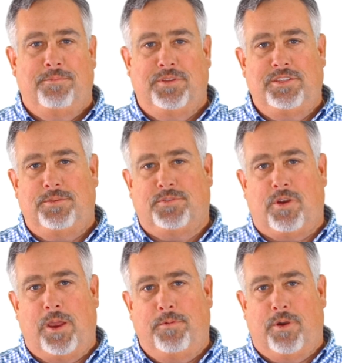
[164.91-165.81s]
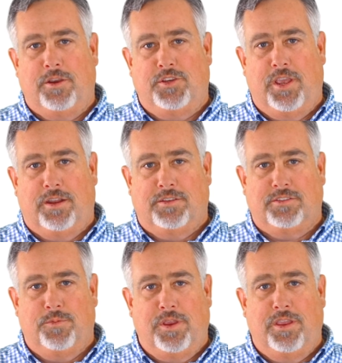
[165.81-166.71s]
Please subscribe to our channel
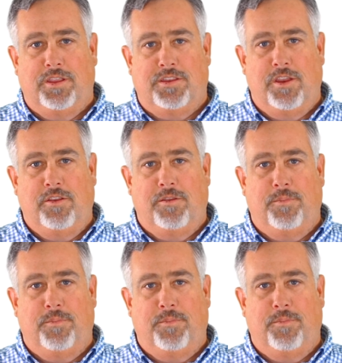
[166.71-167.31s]
so we can continue